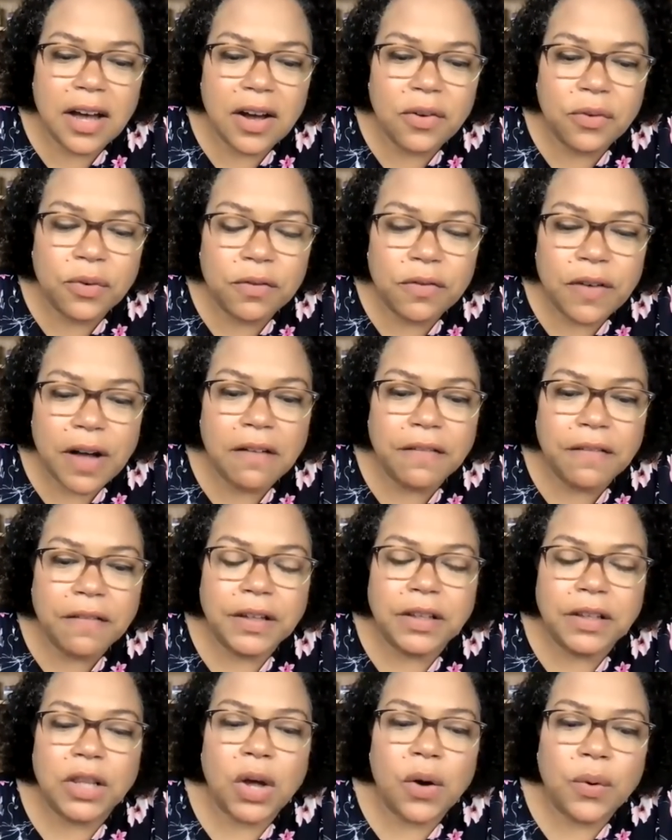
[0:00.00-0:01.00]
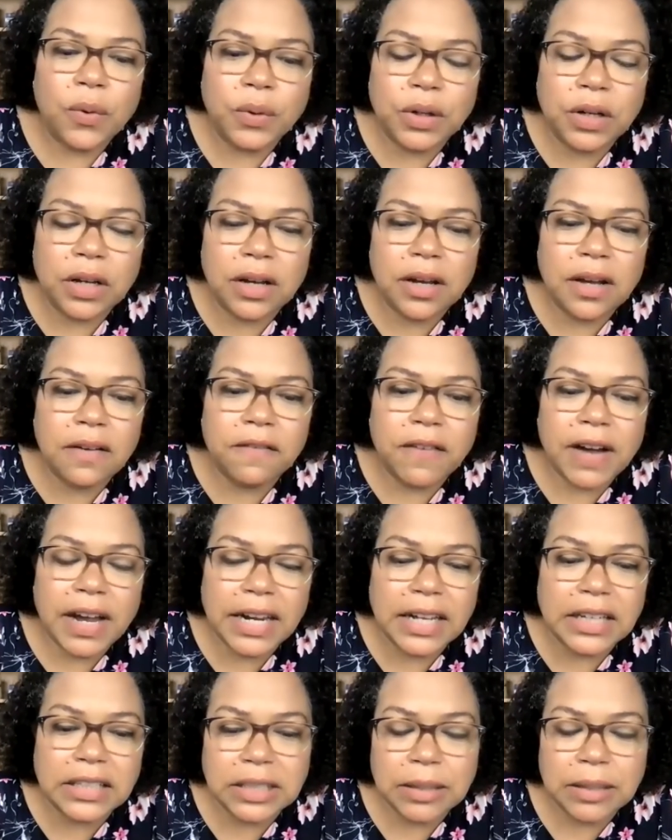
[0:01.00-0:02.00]
revolving loan
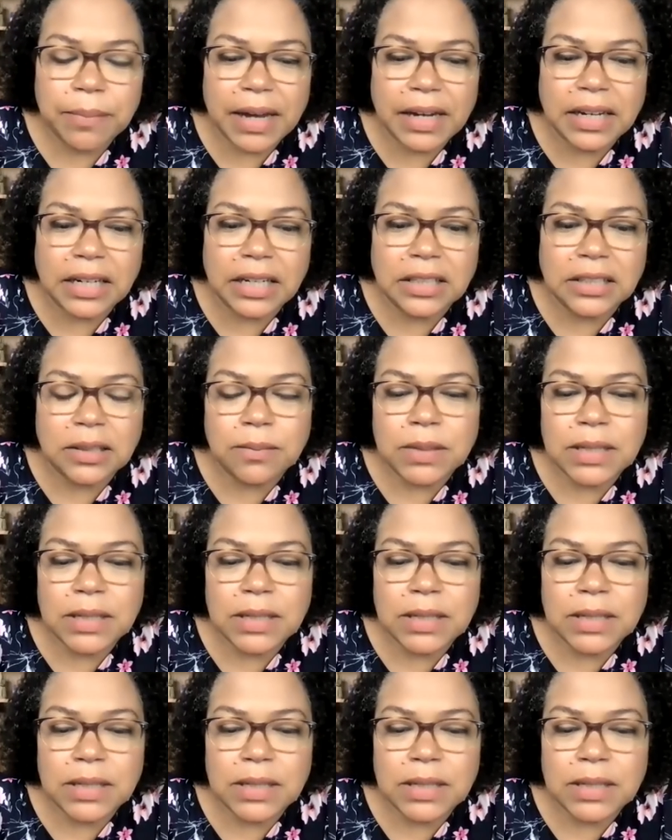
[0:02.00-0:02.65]
financing mechanisms